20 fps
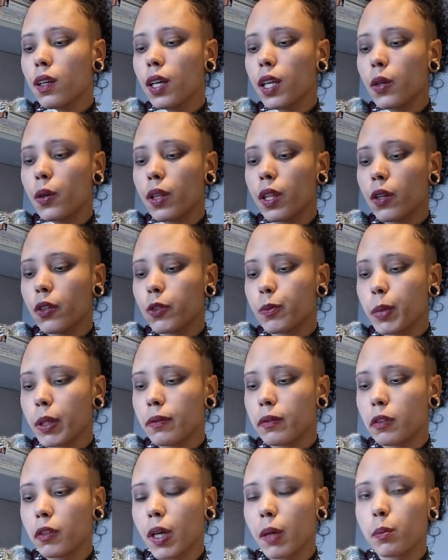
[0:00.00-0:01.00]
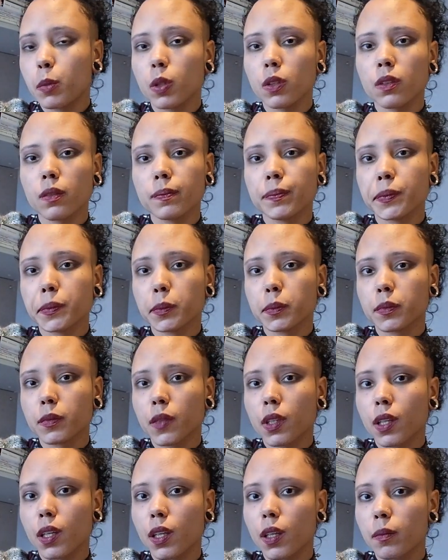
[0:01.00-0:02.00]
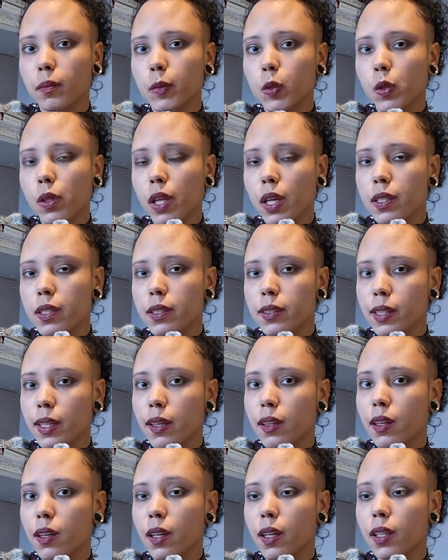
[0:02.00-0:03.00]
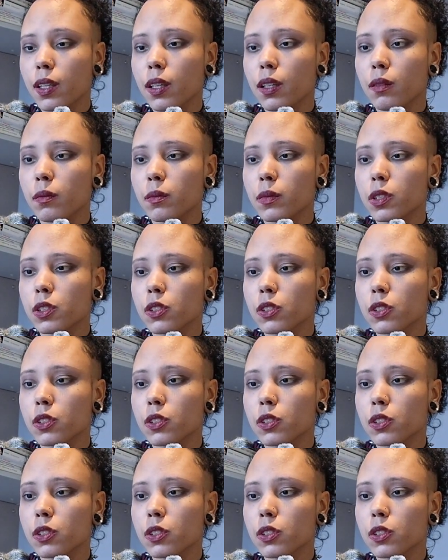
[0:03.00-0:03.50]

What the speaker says: Anyway, that was a bit of a ramble. All that to say that I am